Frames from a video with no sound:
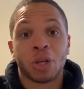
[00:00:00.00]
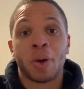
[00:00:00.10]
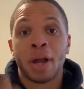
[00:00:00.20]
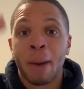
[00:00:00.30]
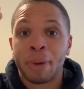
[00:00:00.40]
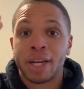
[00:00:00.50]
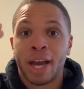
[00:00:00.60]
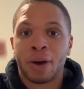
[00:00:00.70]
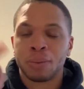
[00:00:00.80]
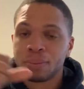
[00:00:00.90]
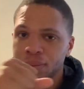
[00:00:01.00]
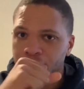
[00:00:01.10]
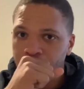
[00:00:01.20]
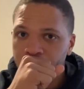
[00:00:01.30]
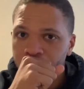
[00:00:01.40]
going up and down.
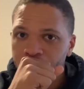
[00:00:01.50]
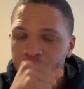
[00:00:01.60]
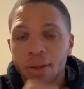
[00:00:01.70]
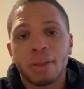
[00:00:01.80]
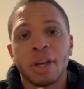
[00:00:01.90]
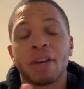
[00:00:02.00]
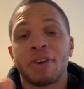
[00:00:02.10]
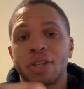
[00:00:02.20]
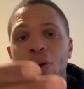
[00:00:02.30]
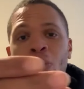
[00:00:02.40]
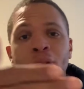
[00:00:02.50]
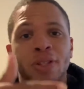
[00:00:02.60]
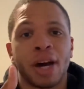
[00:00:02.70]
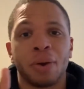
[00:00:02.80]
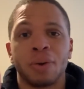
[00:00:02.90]
Think of it as
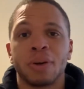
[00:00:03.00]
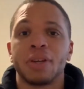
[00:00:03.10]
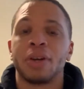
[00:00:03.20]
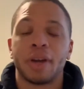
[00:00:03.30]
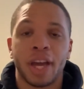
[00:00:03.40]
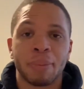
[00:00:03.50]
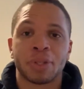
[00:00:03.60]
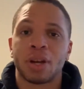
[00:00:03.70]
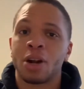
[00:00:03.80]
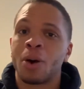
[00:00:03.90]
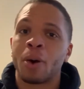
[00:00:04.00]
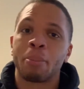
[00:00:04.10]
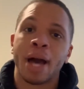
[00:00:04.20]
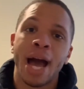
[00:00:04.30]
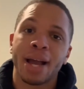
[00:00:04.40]
horizontal. Your hips are
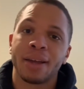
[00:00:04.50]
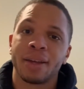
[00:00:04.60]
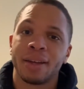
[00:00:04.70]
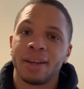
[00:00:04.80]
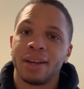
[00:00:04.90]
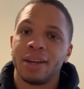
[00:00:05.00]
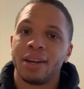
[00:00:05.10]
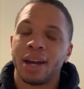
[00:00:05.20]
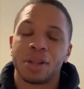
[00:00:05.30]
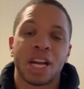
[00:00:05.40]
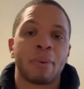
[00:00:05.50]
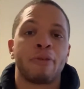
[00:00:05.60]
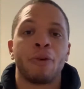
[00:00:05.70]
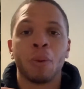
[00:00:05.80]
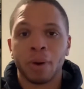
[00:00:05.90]
going back, now they're
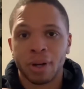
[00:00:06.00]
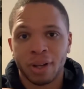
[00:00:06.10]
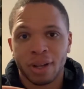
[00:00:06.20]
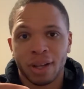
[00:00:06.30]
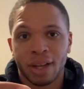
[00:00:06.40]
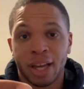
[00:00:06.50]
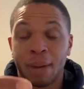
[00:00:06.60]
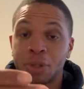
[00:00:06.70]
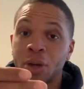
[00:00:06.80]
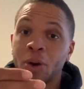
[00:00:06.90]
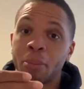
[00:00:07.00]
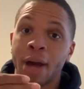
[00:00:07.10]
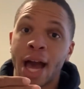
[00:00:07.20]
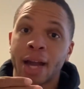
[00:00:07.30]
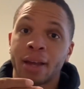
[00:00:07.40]
coming forward. Hips are going
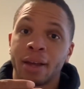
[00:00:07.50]
back,